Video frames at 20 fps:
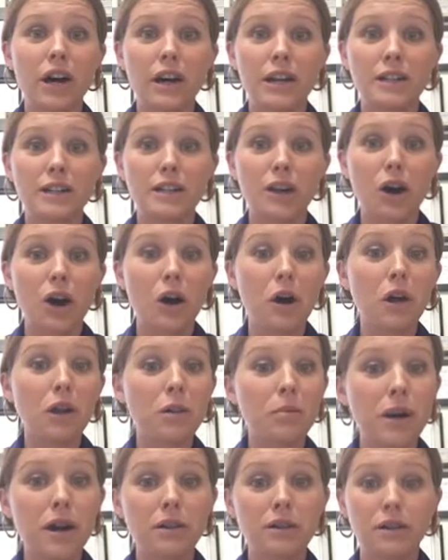us all
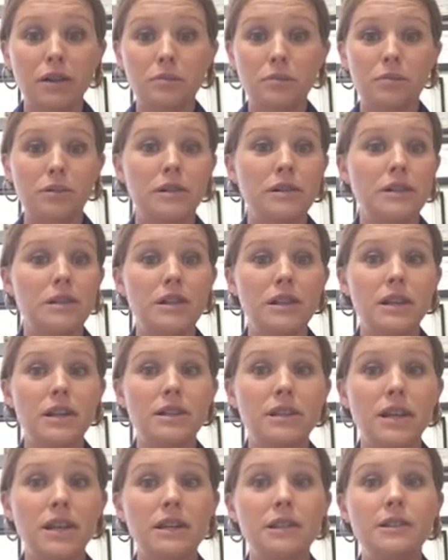about tick-borne
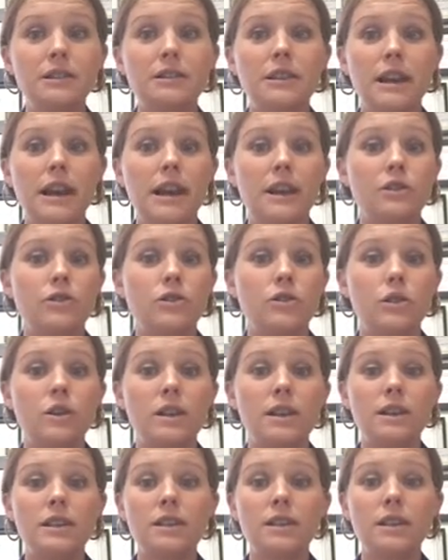diseases and showed
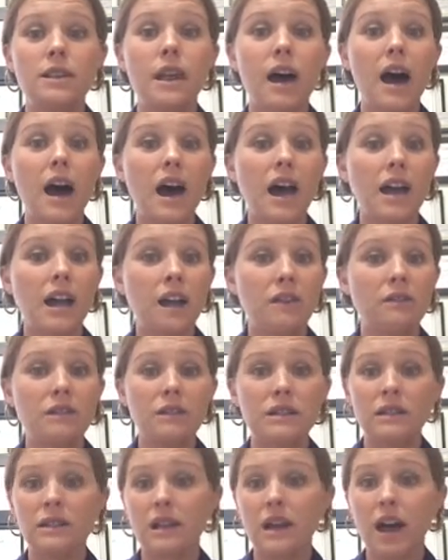us slide
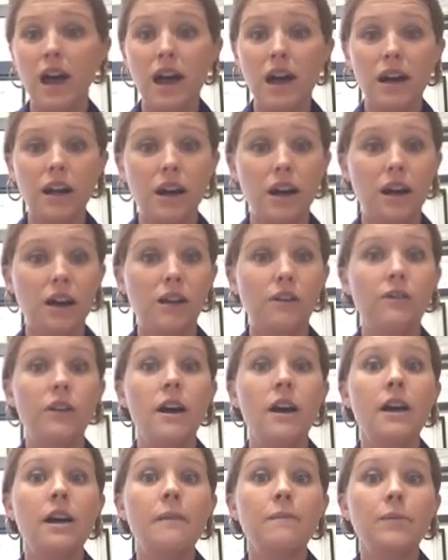after slide of
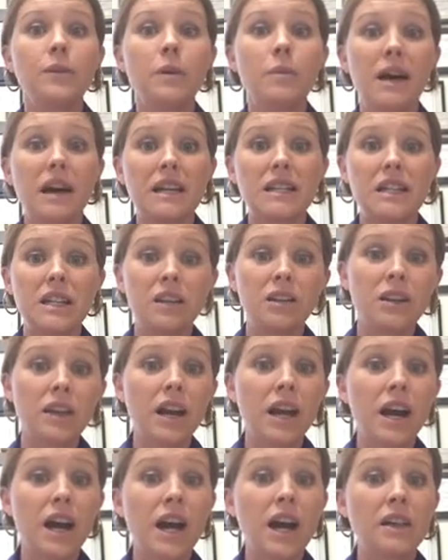the
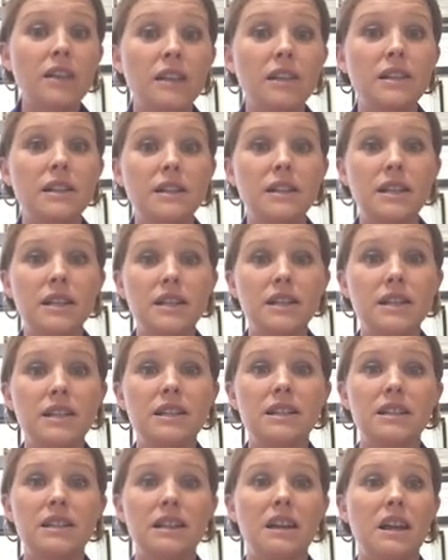bacteria and the
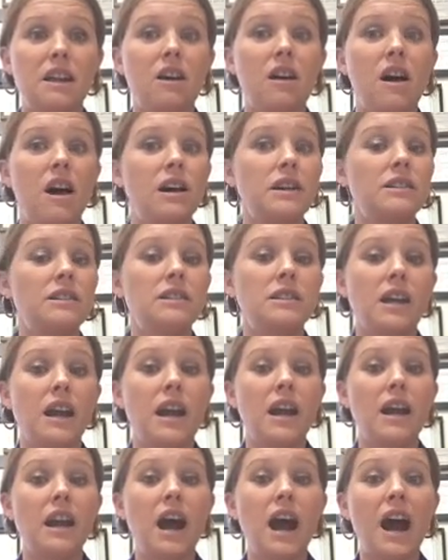diseases that they caused,
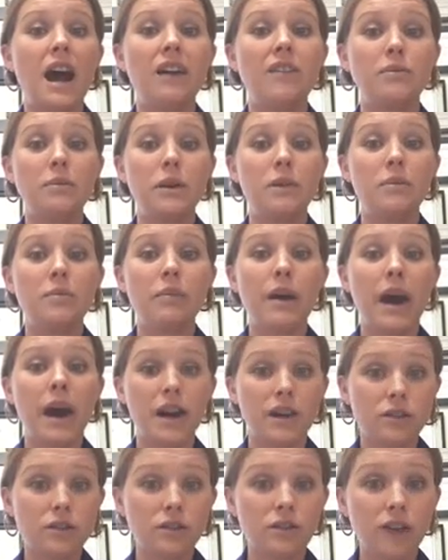and I've been
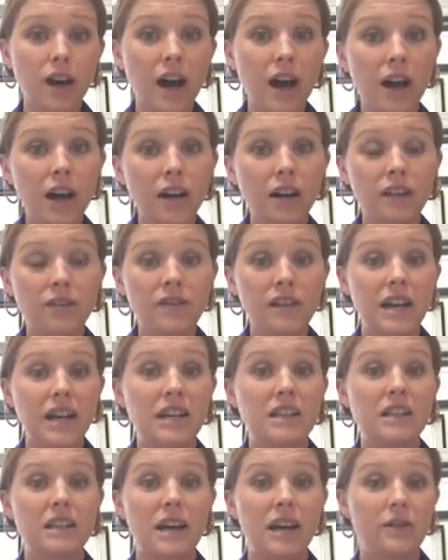petrified of
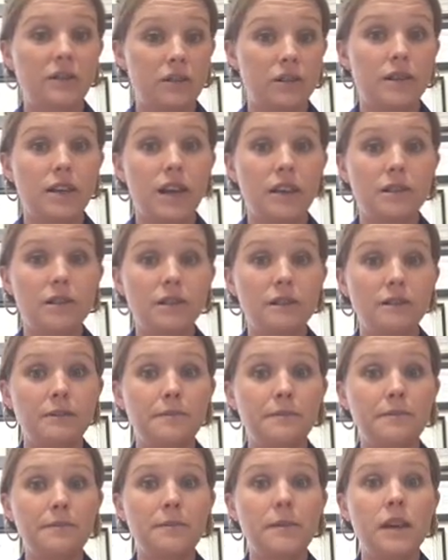ticks ever
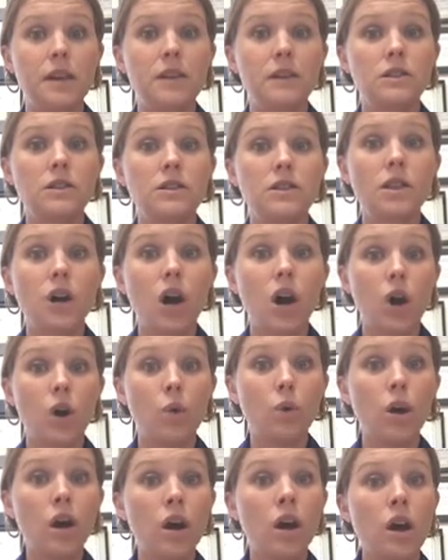since.
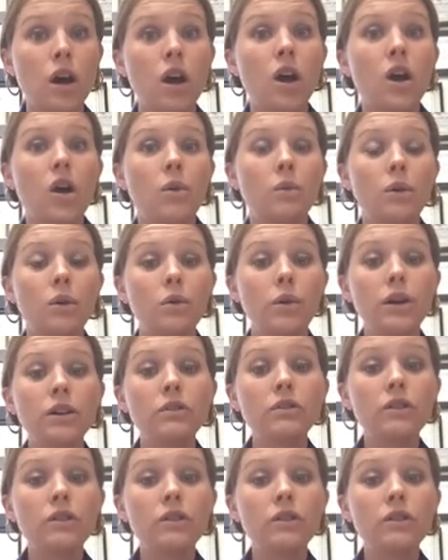So when one